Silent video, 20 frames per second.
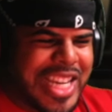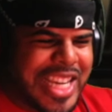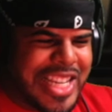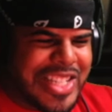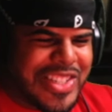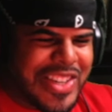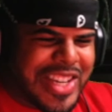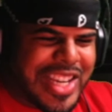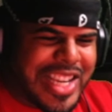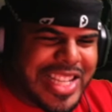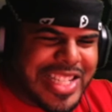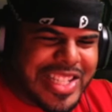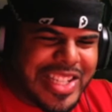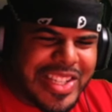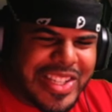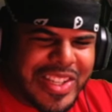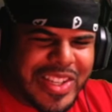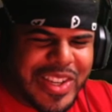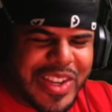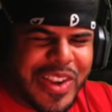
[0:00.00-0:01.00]
gets her kiss.
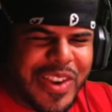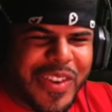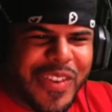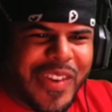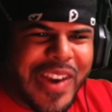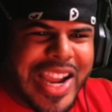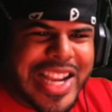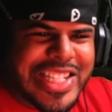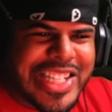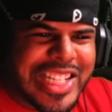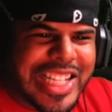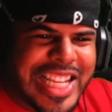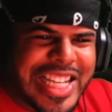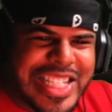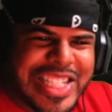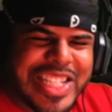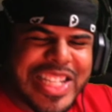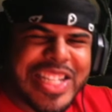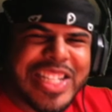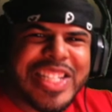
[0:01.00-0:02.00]

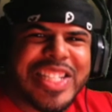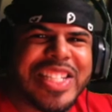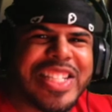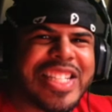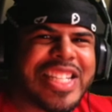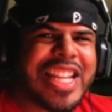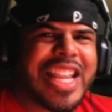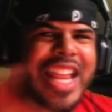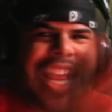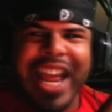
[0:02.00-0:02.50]
Congratulations.